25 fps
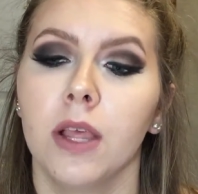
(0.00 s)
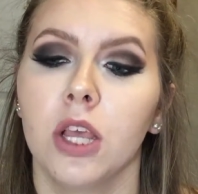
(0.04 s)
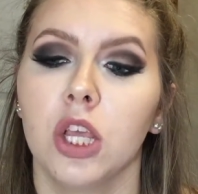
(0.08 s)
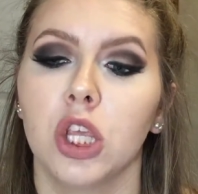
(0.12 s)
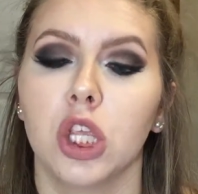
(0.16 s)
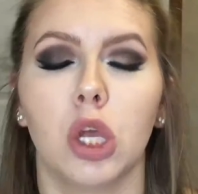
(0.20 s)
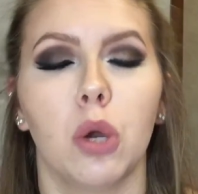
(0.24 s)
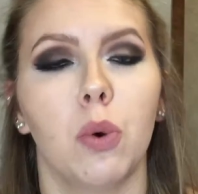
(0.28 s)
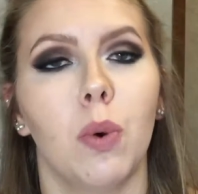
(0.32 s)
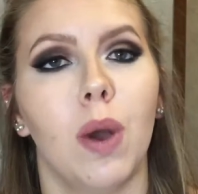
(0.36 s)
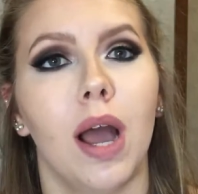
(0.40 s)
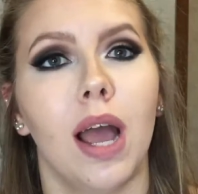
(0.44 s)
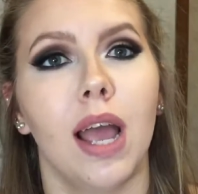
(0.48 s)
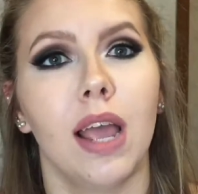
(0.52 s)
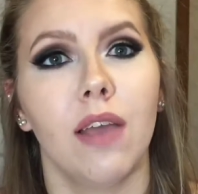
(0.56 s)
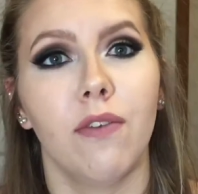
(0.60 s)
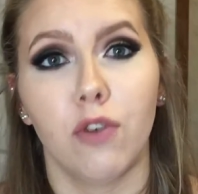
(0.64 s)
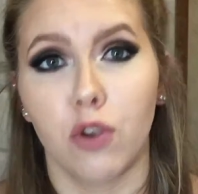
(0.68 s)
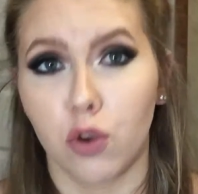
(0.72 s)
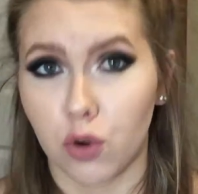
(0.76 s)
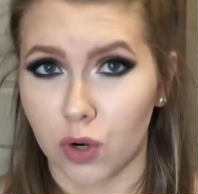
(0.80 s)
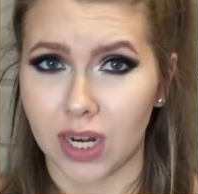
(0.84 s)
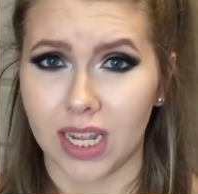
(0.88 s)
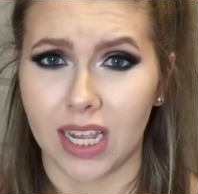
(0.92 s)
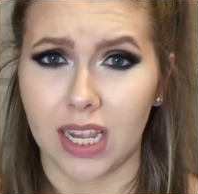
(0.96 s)
So if
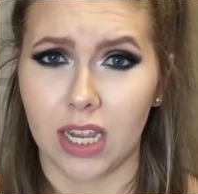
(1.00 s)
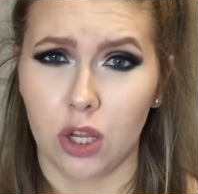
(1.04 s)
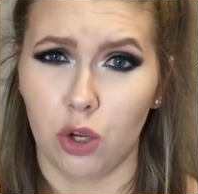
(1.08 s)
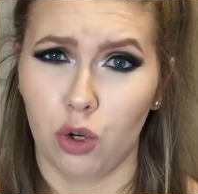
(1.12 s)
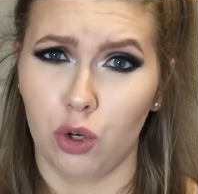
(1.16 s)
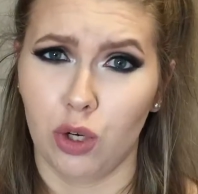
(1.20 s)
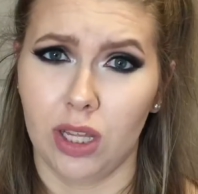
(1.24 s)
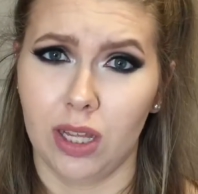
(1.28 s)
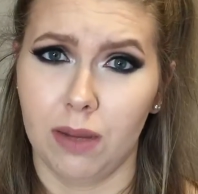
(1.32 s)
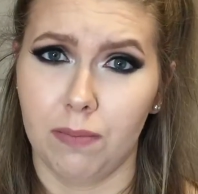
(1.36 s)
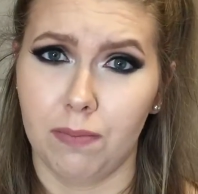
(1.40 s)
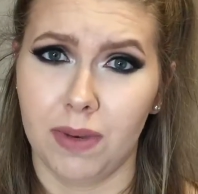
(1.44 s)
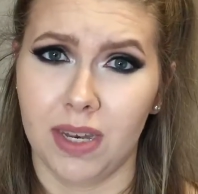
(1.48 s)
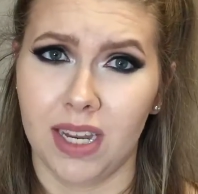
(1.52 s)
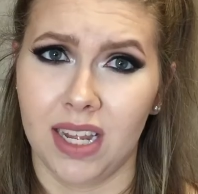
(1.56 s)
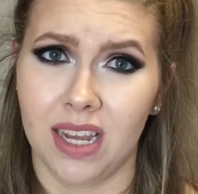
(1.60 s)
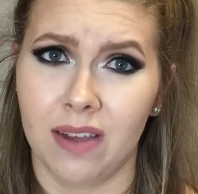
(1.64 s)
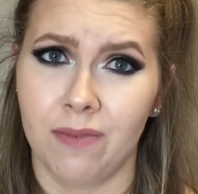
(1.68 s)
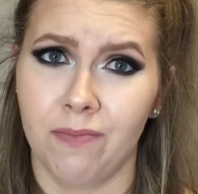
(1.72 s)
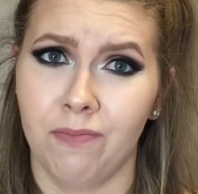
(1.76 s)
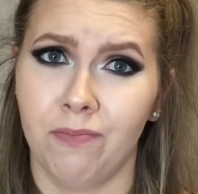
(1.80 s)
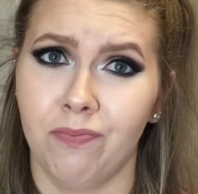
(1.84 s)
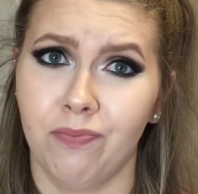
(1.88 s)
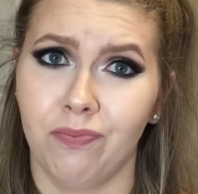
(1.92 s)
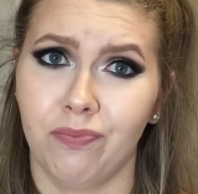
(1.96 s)
you're going to get your lip
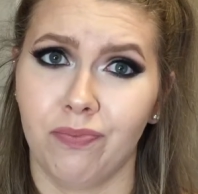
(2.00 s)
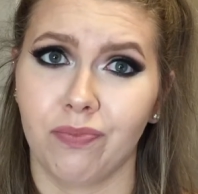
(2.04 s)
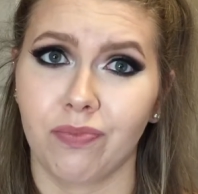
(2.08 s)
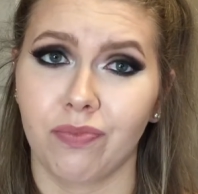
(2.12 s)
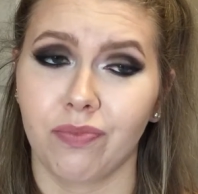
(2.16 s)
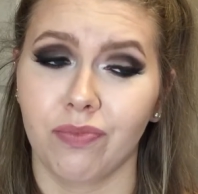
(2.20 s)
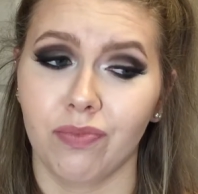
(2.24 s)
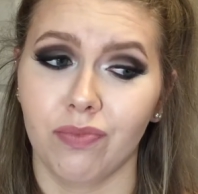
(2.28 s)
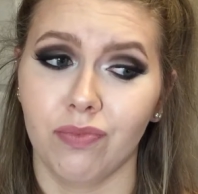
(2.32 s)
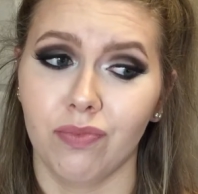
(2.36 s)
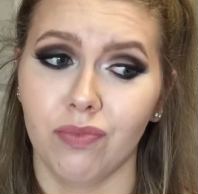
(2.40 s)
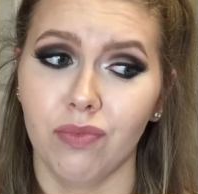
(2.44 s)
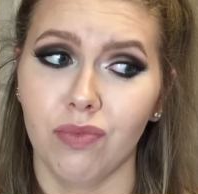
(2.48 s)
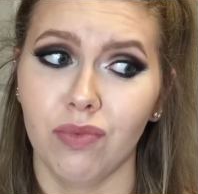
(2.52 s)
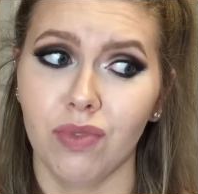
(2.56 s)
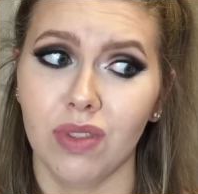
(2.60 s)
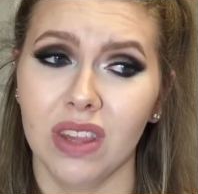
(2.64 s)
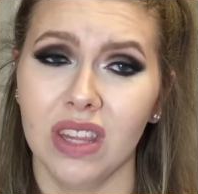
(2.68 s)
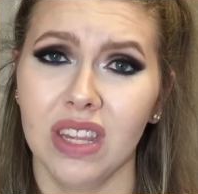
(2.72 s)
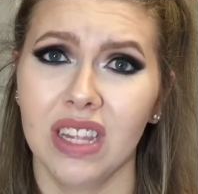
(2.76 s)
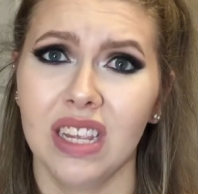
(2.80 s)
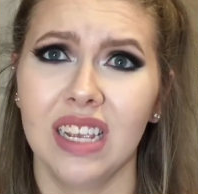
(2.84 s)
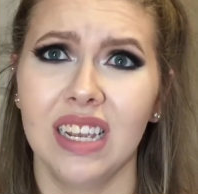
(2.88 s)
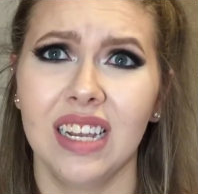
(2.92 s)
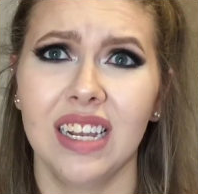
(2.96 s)
done,
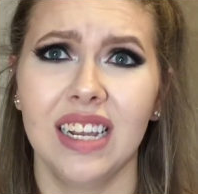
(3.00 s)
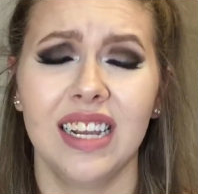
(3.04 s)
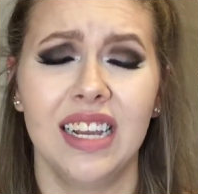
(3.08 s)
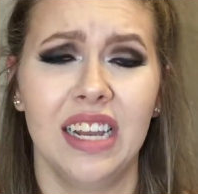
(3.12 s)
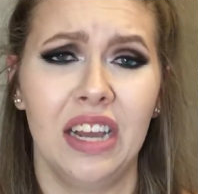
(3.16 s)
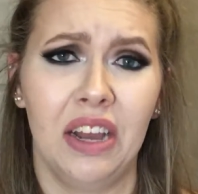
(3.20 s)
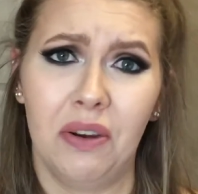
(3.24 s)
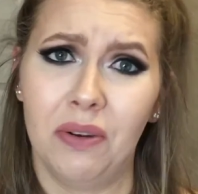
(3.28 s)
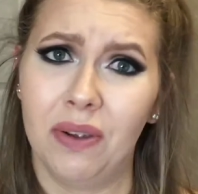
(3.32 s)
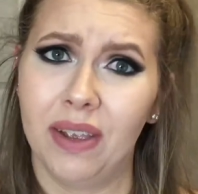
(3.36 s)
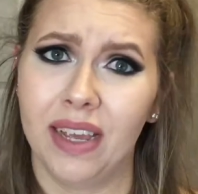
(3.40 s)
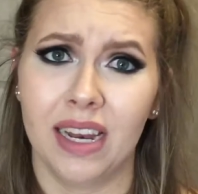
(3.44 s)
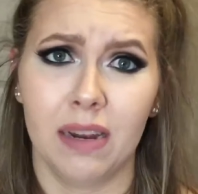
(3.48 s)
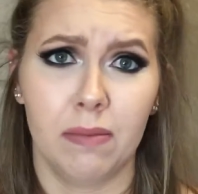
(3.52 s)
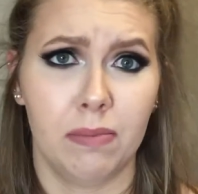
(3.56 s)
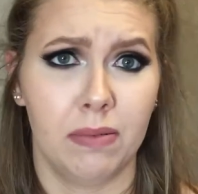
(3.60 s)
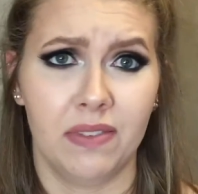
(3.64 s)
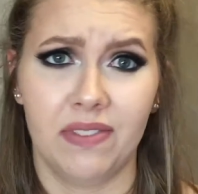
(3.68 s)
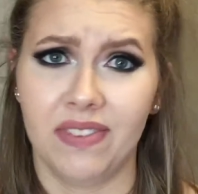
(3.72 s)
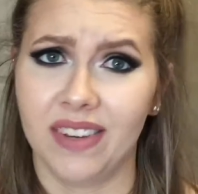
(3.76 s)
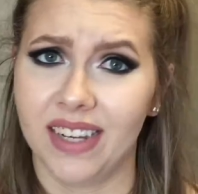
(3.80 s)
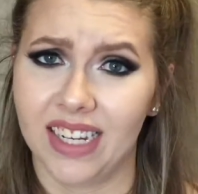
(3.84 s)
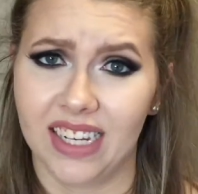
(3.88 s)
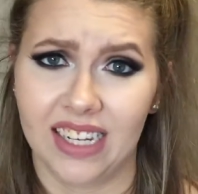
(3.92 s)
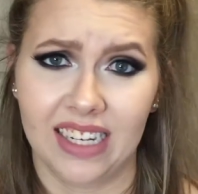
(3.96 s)
go get it
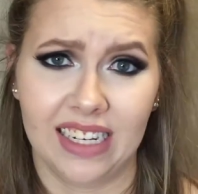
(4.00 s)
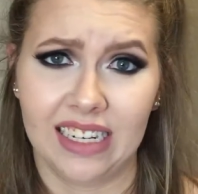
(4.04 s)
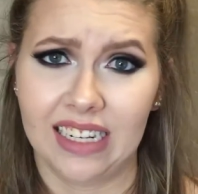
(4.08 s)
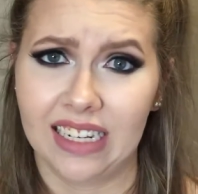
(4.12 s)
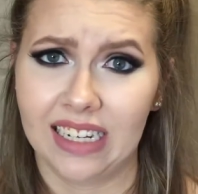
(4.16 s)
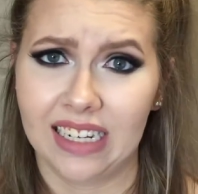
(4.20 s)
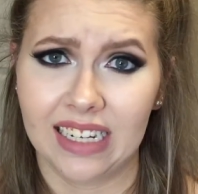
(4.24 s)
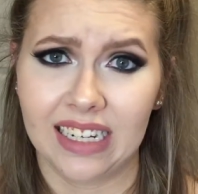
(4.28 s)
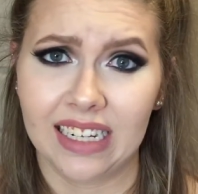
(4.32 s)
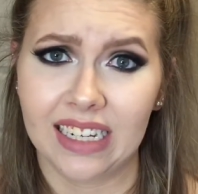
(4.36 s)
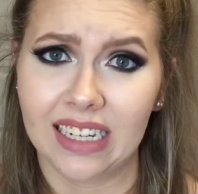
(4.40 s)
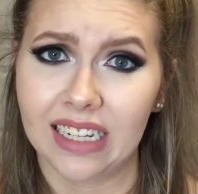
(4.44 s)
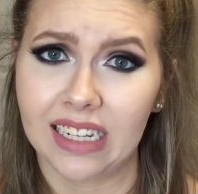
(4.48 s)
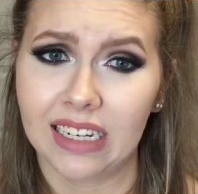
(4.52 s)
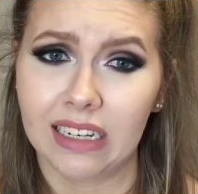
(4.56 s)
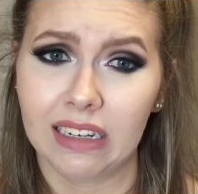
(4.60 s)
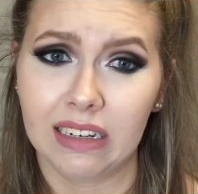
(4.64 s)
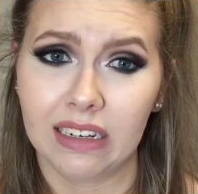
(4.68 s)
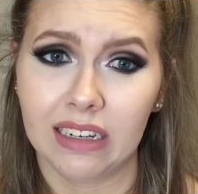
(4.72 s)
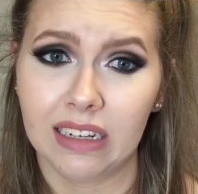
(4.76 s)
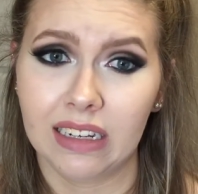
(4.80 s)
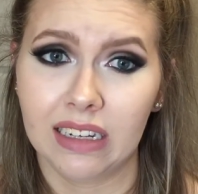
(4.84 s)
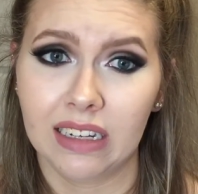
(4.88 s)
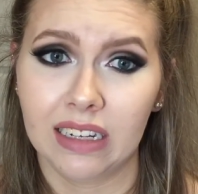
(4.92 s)
professionally done.